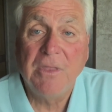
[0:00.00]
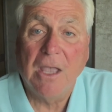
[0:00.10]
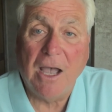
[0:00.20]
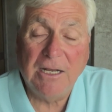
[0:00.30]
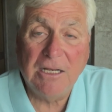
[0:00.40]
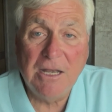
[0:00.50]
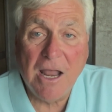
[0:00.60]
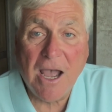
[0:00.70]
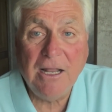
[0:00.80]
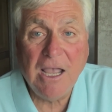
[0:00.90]
I did
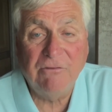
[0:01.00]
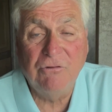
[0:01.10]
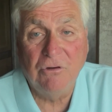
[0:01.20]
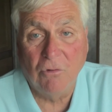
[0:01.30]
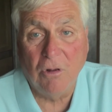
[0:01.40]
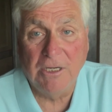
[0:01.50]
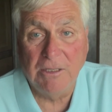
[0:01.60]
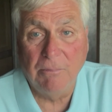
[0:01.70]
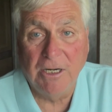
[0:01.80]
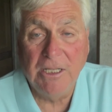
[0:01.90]
not have to enroll
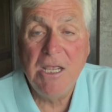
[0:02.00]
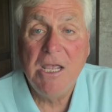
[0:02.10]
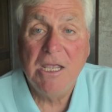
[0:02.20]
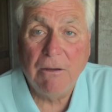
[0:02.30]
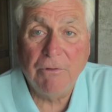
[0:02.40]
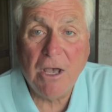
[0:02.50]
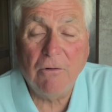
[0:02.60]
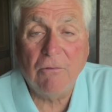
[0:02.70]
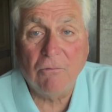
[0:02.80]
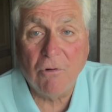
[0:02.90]
anybody, and
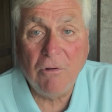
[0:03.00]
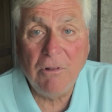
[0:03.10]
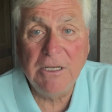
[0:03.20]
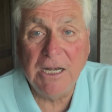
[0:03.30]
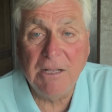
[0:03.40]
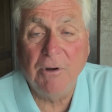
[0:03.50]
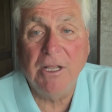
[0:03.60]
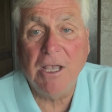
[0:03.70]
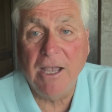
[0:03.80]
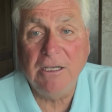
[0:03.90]
without rolling
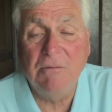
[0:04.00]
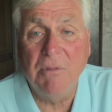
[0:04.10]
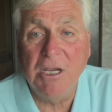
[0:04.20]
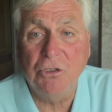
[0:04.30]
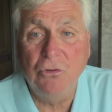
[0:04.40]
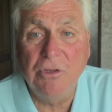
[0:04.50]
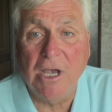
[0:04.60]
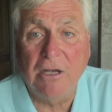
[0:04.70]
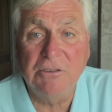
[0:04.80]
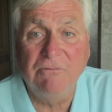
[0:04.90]
anybody, I could make
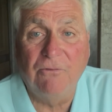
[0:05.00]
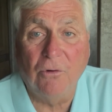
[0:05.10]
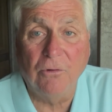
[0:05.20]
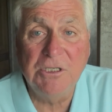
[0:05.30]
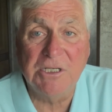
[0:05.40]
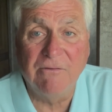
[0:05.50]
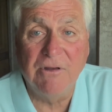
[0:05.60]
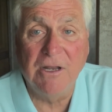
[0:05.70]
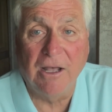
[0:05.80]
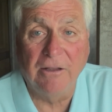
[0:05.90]

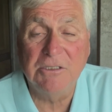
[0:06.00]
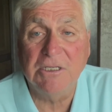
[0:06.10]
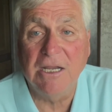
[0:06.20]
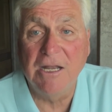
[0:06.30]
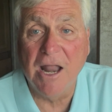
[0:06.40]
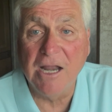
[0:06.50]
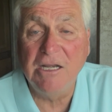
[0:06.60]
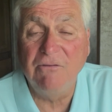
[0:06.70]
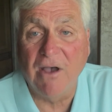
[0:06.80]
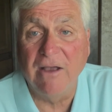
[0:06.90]

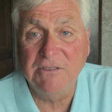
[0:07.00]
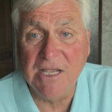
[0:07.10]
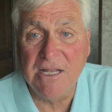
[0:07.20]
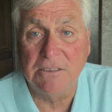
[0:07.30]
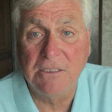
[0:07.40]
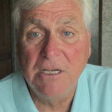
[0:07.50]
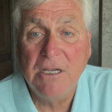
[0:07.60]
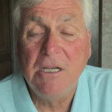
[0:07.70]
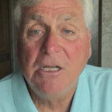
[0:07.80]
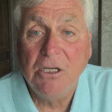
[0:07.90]
$2,047.95.
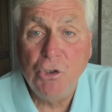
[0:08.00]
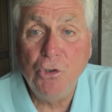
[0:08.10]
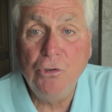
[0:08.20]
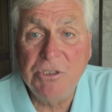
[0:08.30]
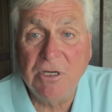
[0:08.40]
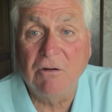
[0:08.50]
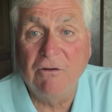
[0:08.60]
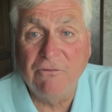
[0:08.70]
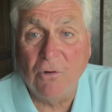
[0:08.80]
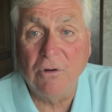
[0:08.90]

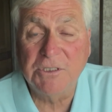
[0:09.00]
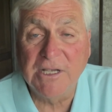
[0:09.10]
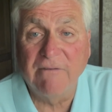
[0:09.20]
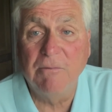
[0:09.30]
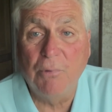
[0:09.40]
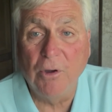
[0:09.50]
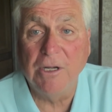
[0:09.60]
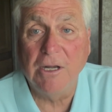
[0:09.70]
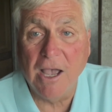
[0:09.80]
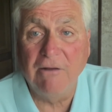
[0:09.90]

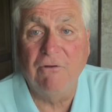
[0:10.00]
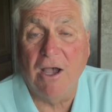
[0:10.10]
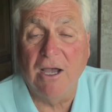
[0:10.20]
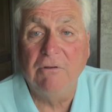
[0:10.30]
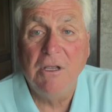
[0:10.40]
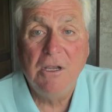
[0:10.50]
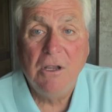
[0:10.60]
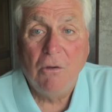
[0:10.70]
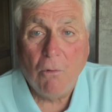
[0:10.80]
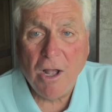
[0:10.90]
2047.95.
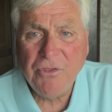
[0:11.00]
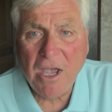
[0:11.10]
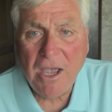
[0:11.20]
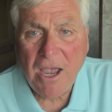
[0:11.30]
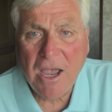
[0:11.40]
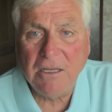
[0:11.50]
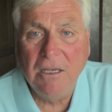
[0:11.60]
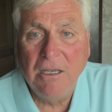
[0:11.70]
What the heck?